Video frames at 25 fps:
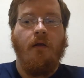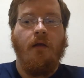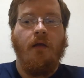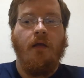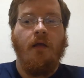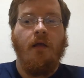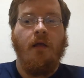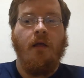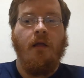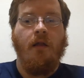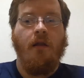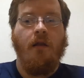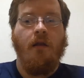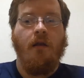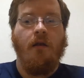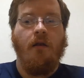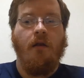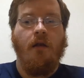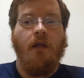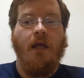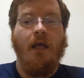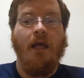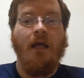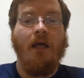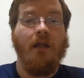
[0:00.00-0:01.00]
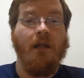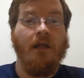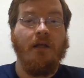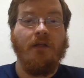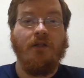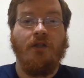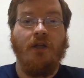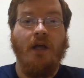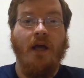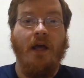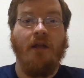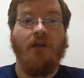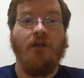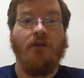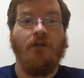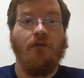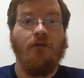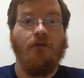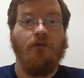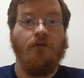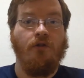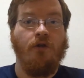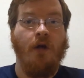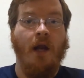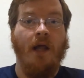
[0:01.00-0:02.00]
in English and
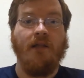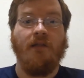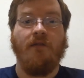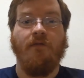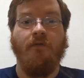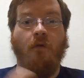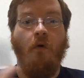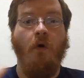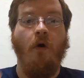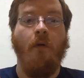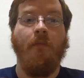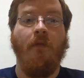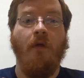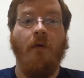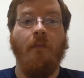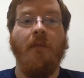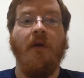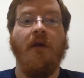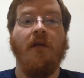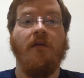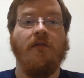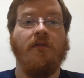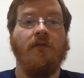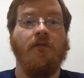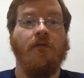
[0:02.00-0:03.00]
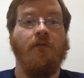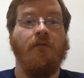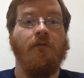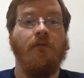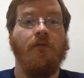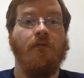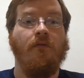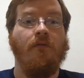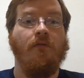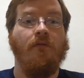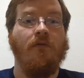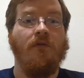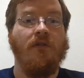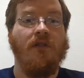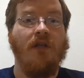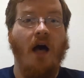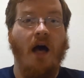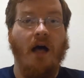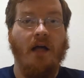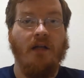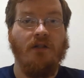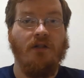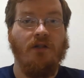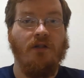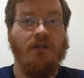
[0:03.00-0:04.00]
transform them into
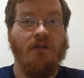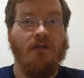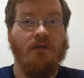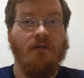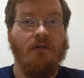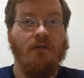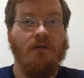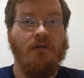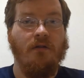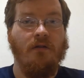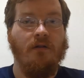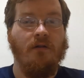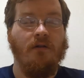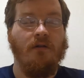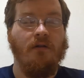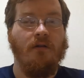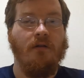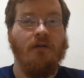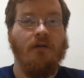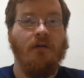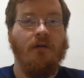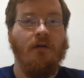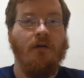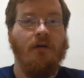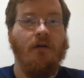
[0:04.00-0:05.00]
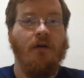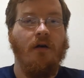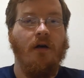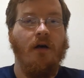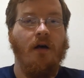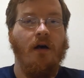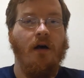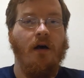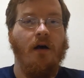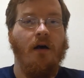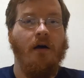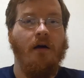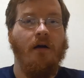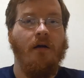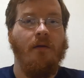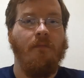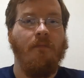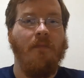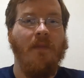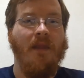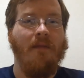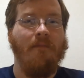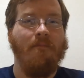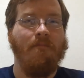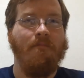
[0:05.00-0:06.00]
Dutch. I'm
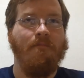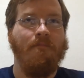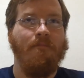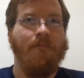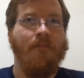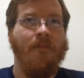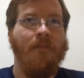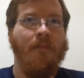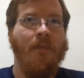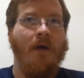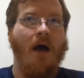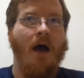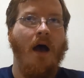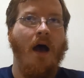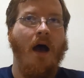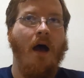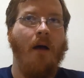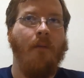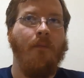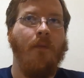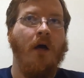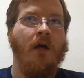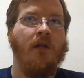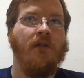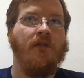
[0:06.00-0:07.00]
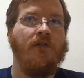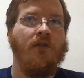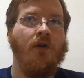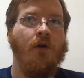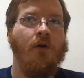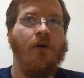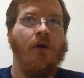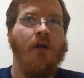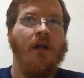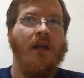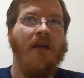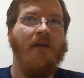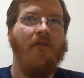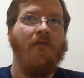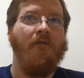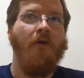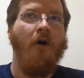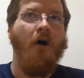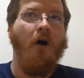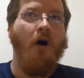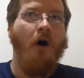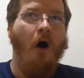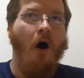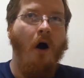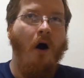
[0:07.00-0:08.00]
not certain if
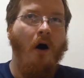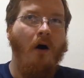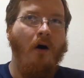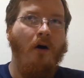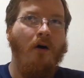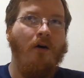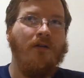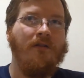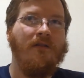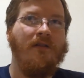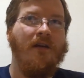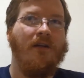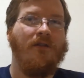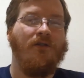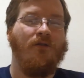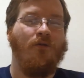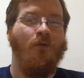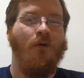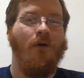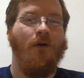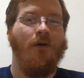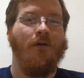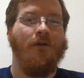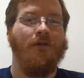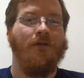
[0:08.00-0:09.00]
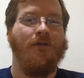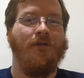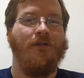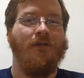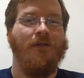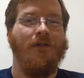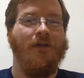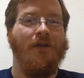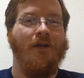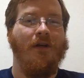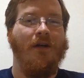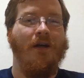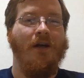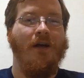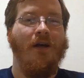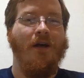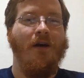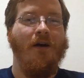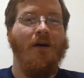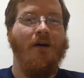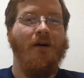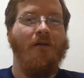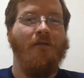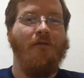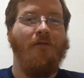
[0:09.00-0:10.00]
all Dutch words
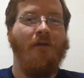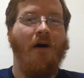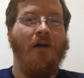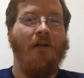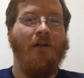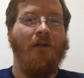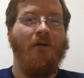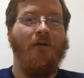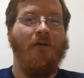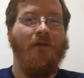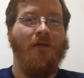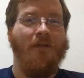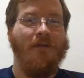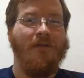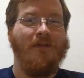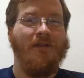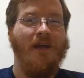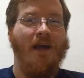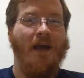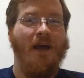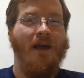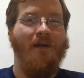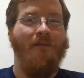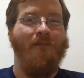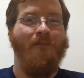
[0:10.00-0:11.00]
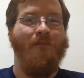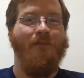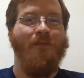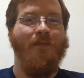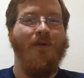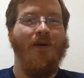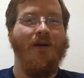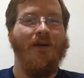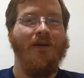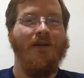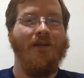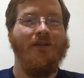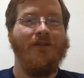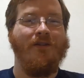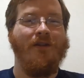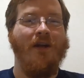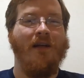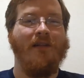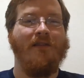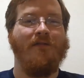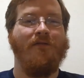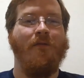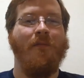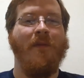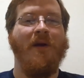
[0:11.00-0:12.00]
follow the same
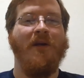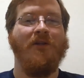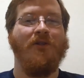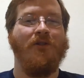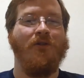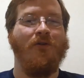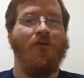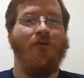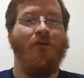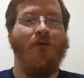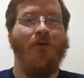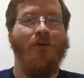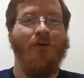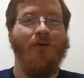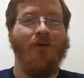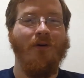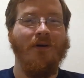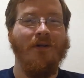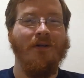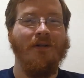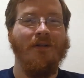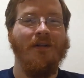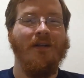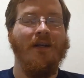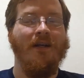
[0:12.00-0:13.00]
transformation rule.